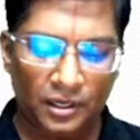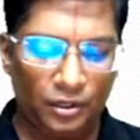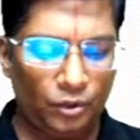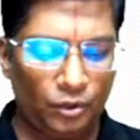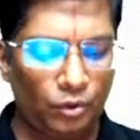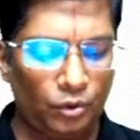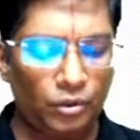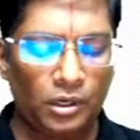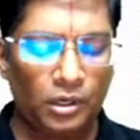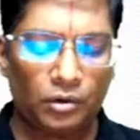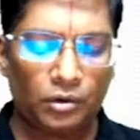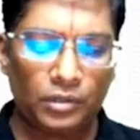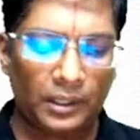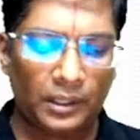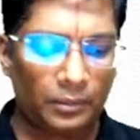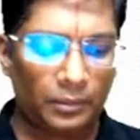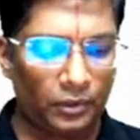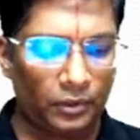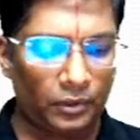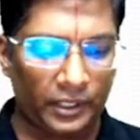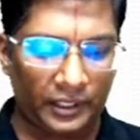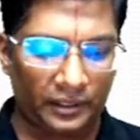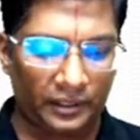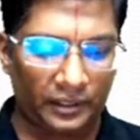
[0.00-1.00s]
No doubt
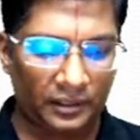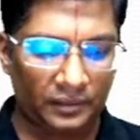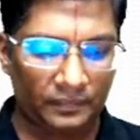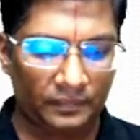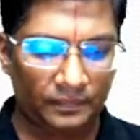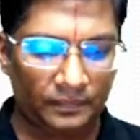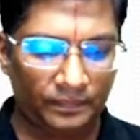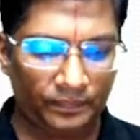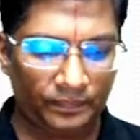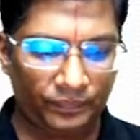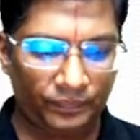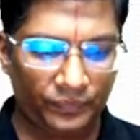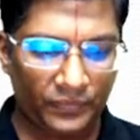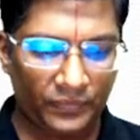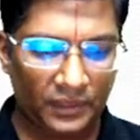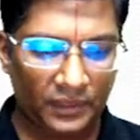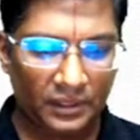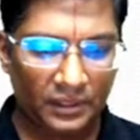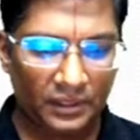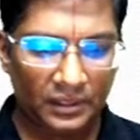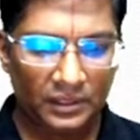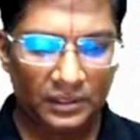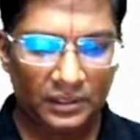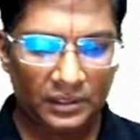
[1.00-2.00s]
about it.
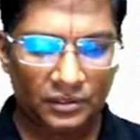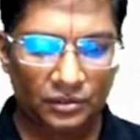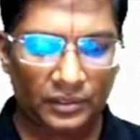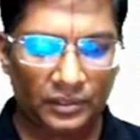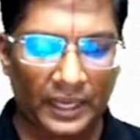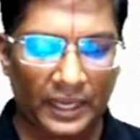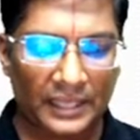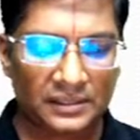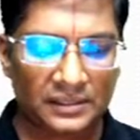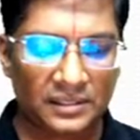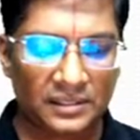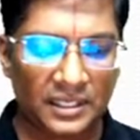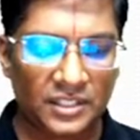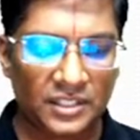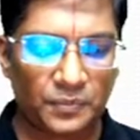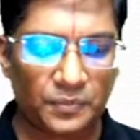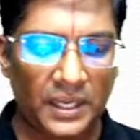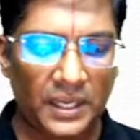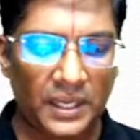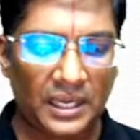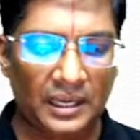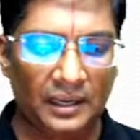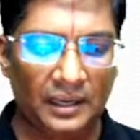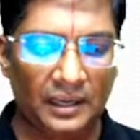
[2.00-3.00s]
So the answer is
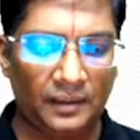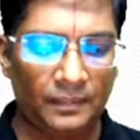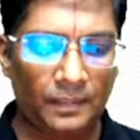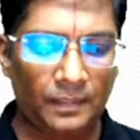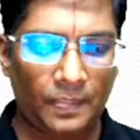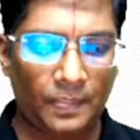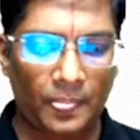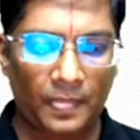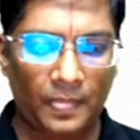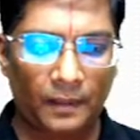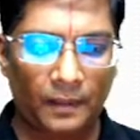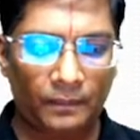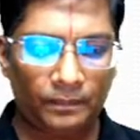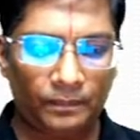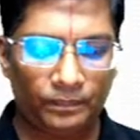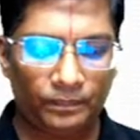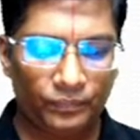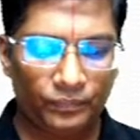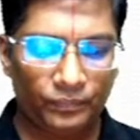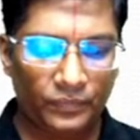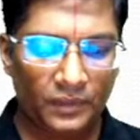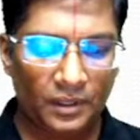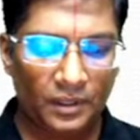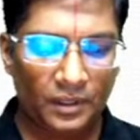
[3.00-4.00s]
B.
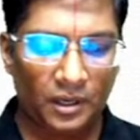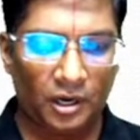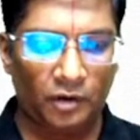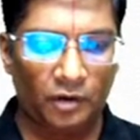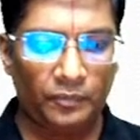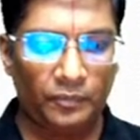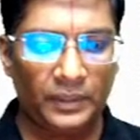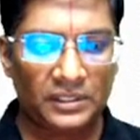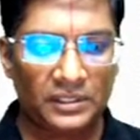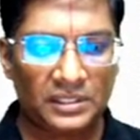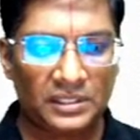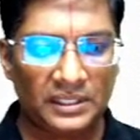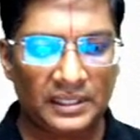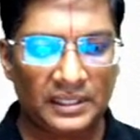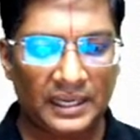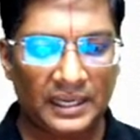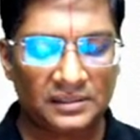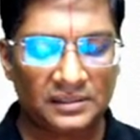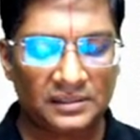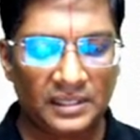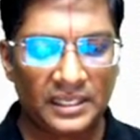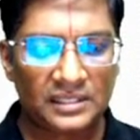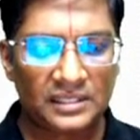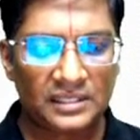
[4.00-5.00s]
Obviously the
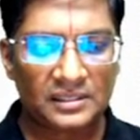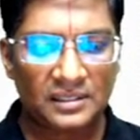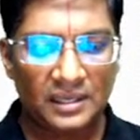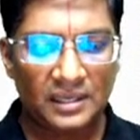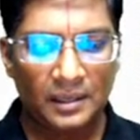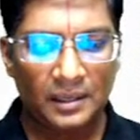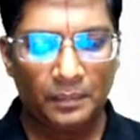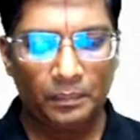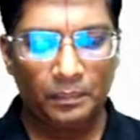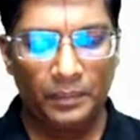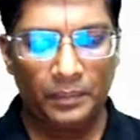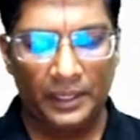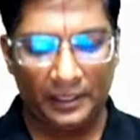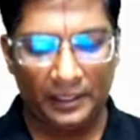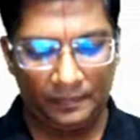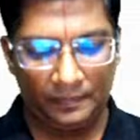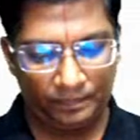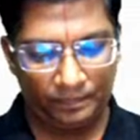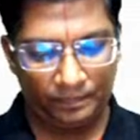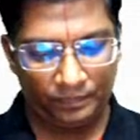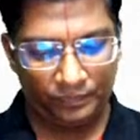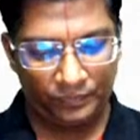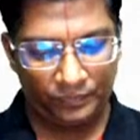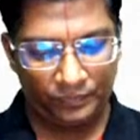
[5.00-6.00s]
answer is B.
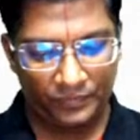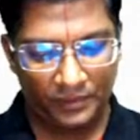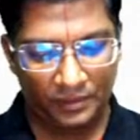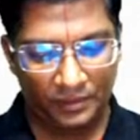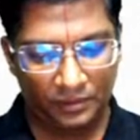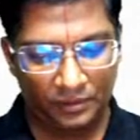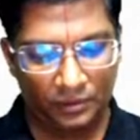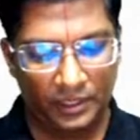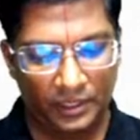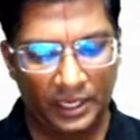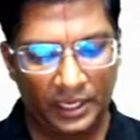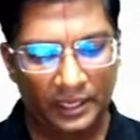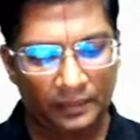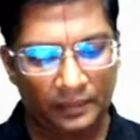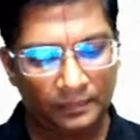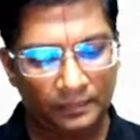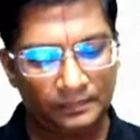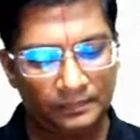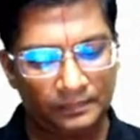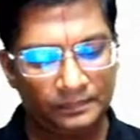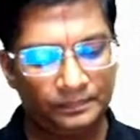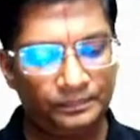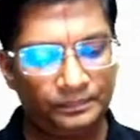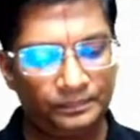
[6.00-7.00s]
Okay.
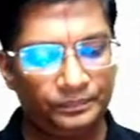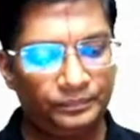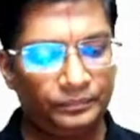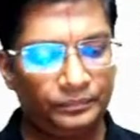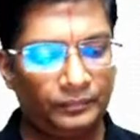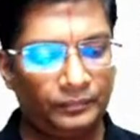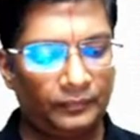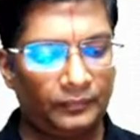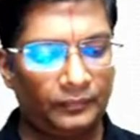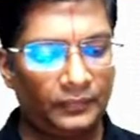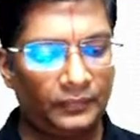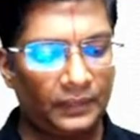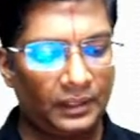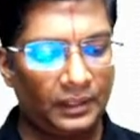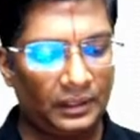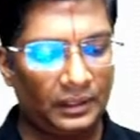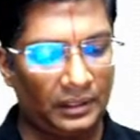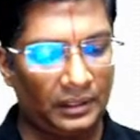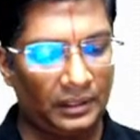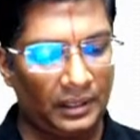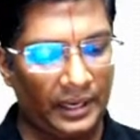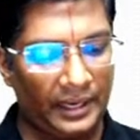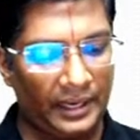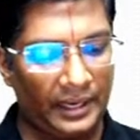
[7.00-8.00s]

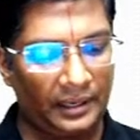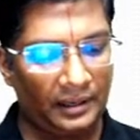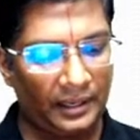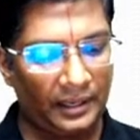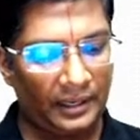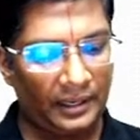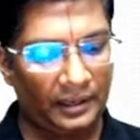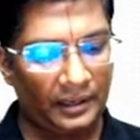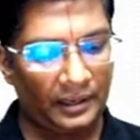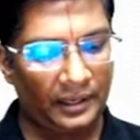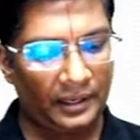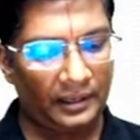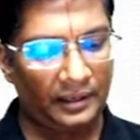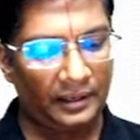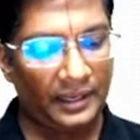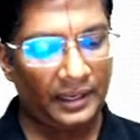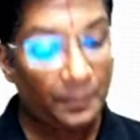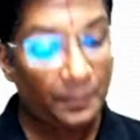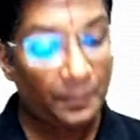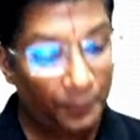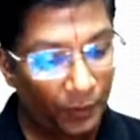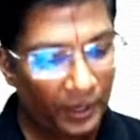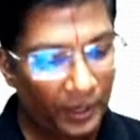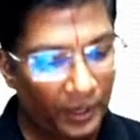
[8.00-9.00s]
Right.
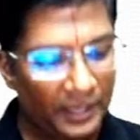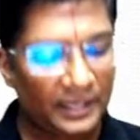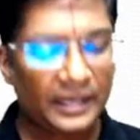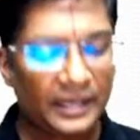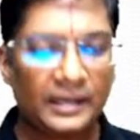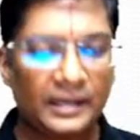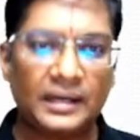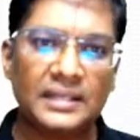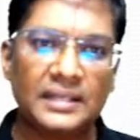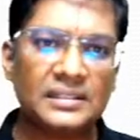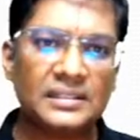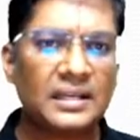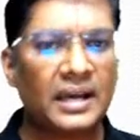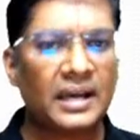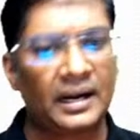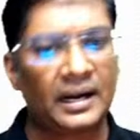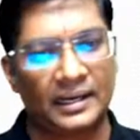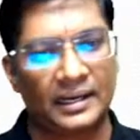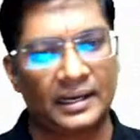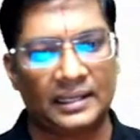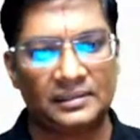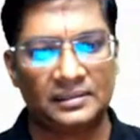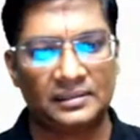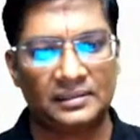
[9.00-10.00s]
10.88 is the
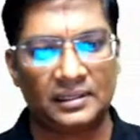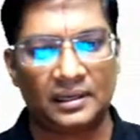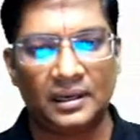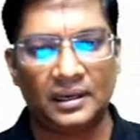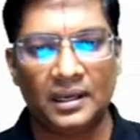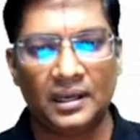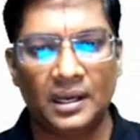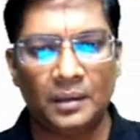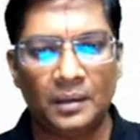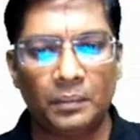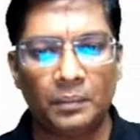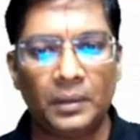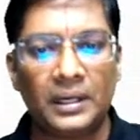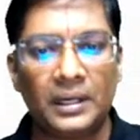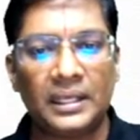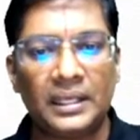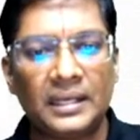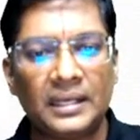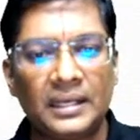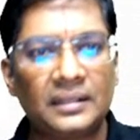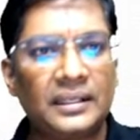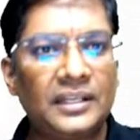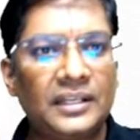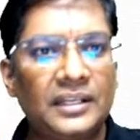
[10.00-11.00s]
correct answer. But
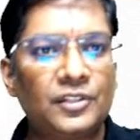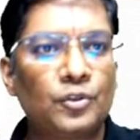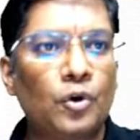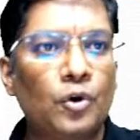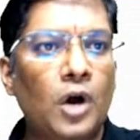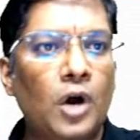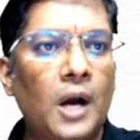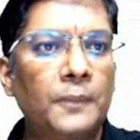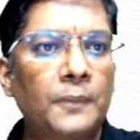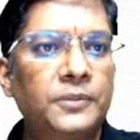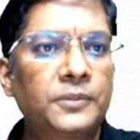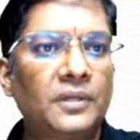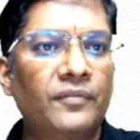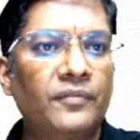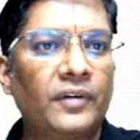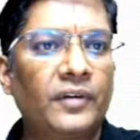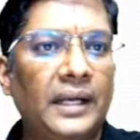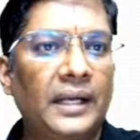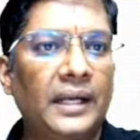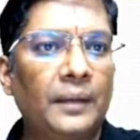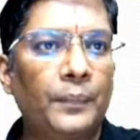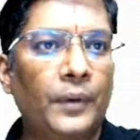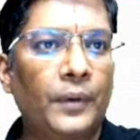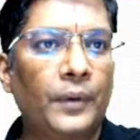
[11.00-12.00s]
here there is no option for
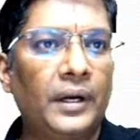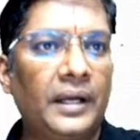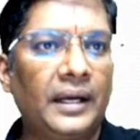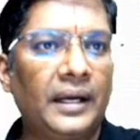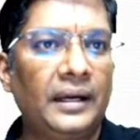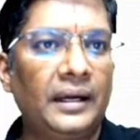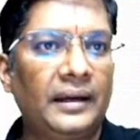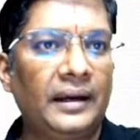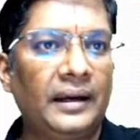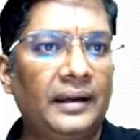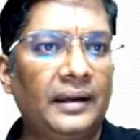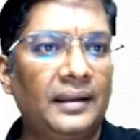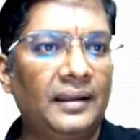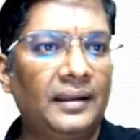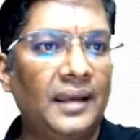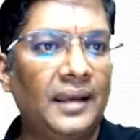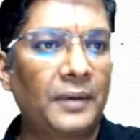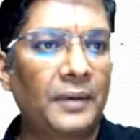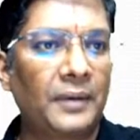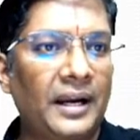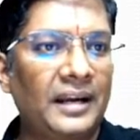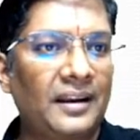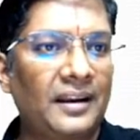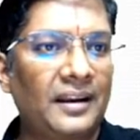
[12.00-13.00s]
10.88.
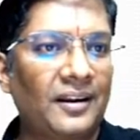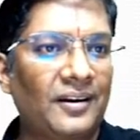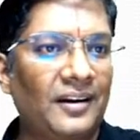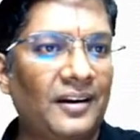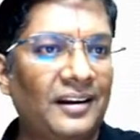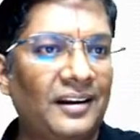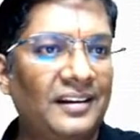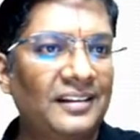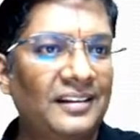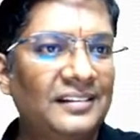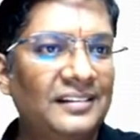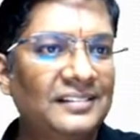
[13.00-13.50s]
Am I right or not?